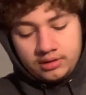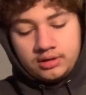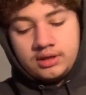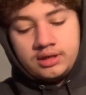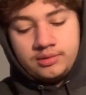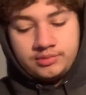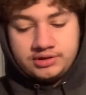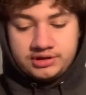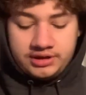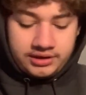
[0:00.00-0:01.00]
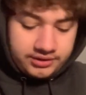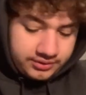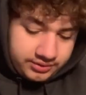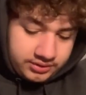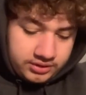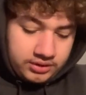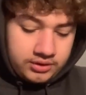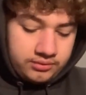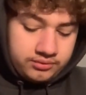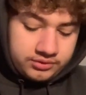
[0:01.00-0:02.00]
Let's see here.
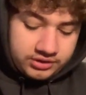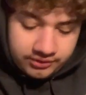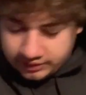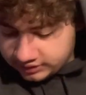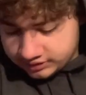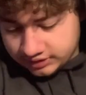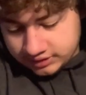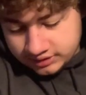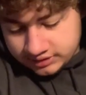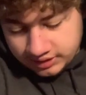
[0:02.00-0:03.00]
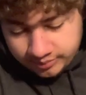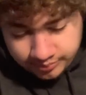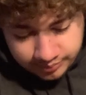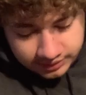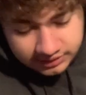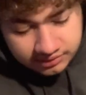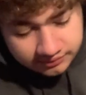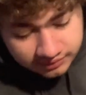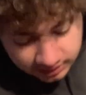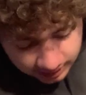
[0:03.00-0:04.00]
So this is a bunch
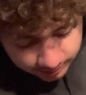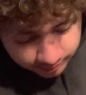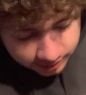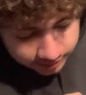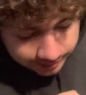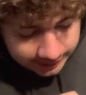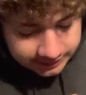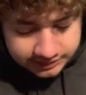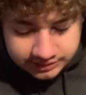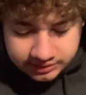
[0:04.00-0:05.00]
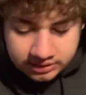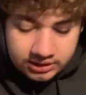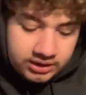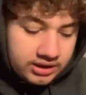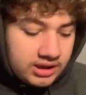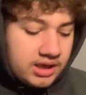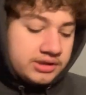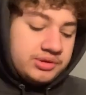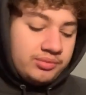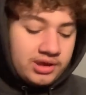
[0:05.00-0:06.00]
of topwater baits,
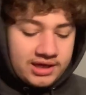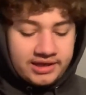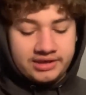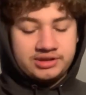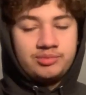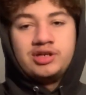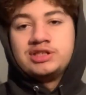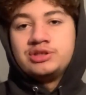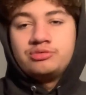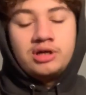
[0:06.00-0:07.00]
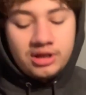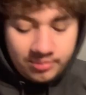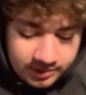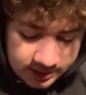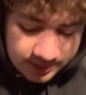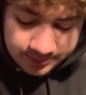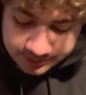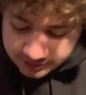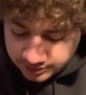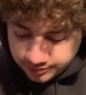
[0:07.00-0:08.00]
some line and some hooks as well that I picked up.
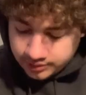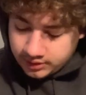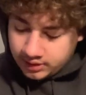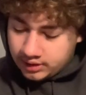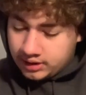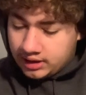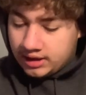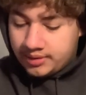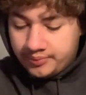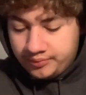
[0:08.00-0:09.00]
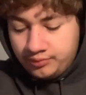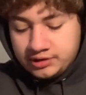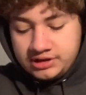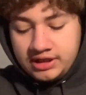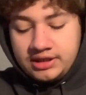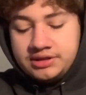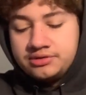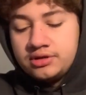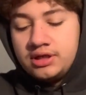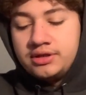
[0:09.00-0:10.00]
So once again, these
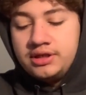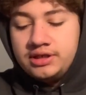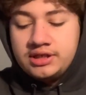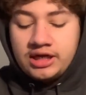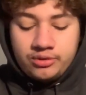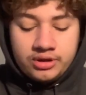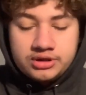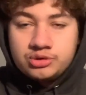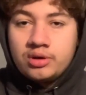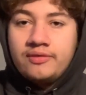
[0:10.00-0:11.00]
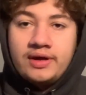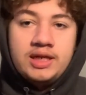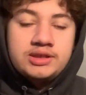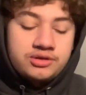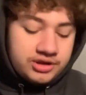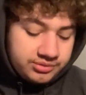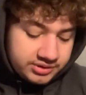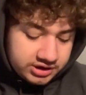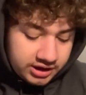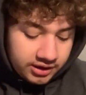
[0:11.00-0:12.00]
were on the Tackle Warehouse 25 Days of Christmas
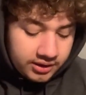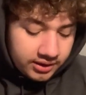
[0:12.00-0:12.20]
sale.